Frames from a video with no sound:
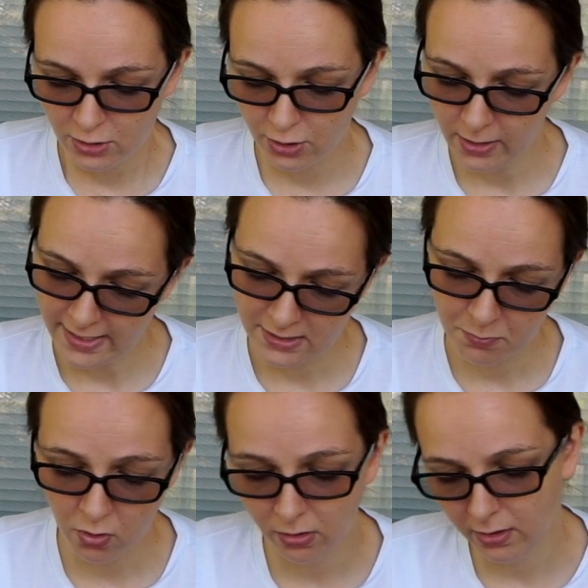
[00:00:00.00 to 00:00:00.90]
So let's
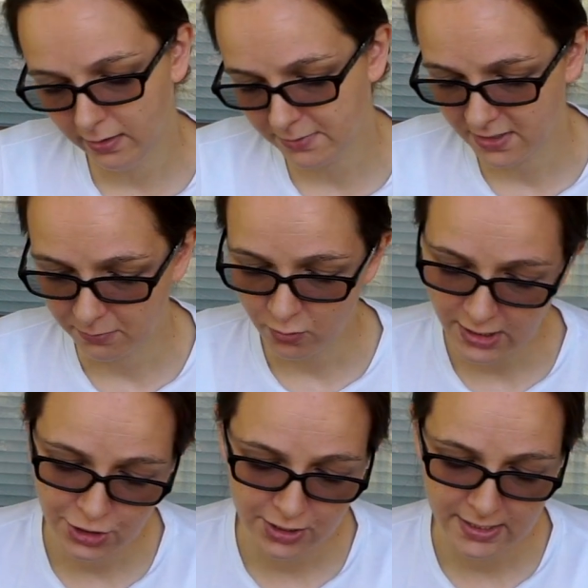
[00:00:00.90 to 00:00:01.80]
pull up some
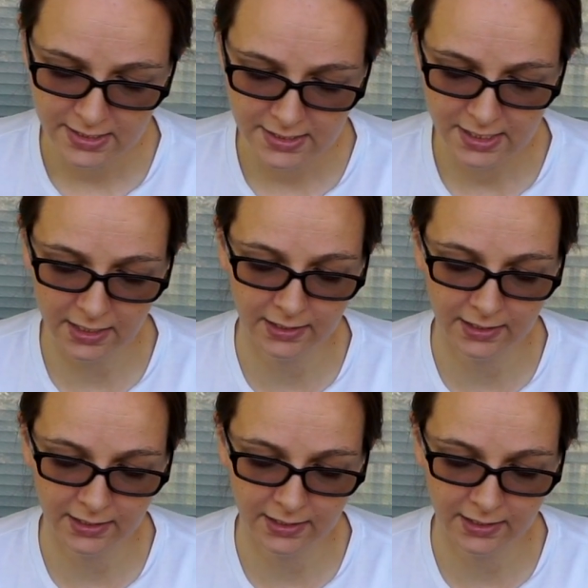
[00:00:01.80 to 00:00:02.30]
questions.